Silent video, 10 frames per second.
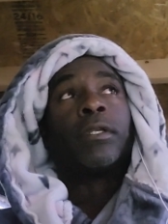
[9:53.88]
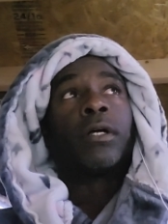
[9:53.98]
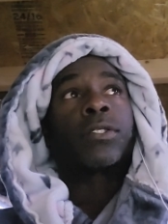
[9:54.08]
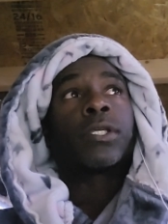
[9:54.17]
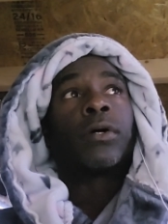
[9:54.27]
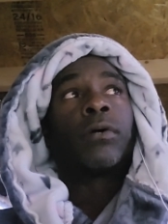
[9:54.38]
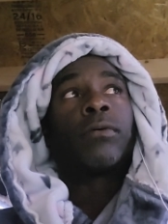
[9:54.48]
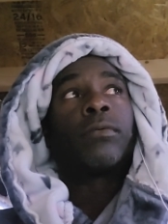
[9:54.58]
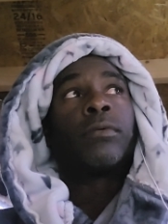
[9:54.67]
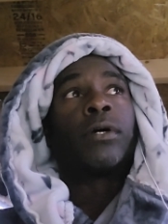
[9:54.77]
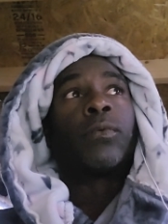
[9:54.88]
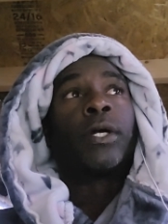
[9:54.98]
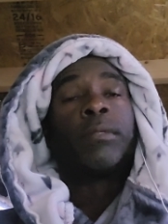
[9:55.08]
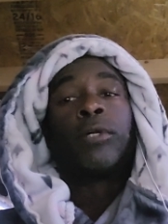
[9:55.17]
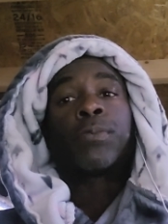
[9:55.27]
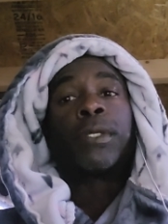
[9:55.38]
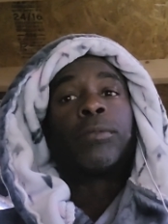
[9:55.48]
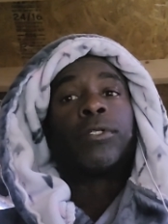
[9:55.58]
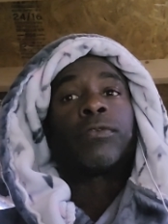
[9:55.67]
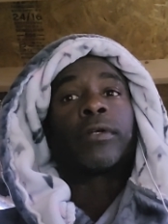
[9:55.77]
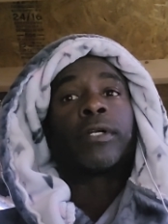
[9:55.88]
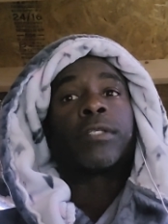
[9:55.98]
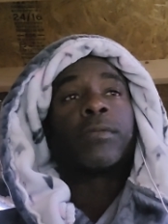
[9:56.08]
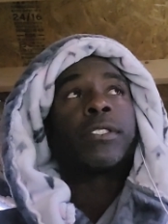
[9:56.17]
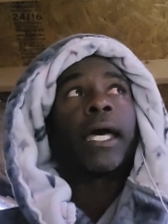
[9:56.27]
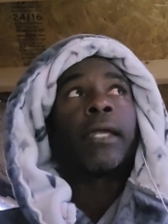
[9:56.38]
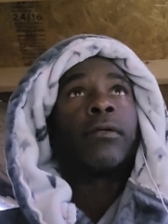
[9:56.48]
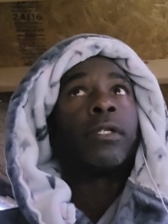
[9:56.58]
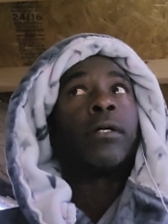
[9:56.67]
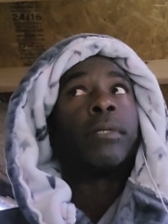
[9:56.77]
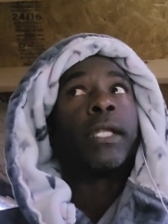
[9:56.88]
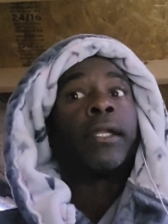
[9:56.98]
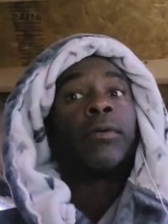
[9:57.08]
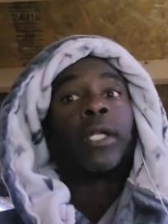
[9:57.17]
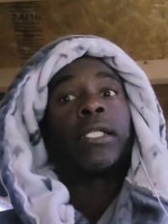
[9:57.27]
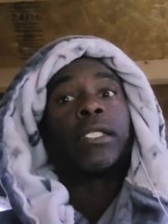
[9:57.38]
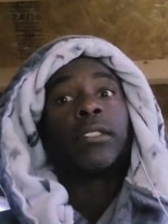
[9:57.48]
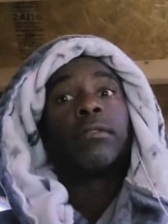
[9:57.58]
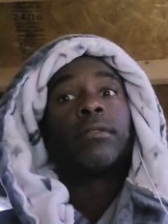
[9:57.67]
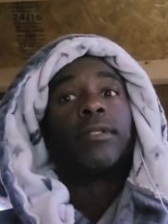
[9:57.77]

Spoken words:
So, what did most people do for Christmas? I don't know, but I know what I did.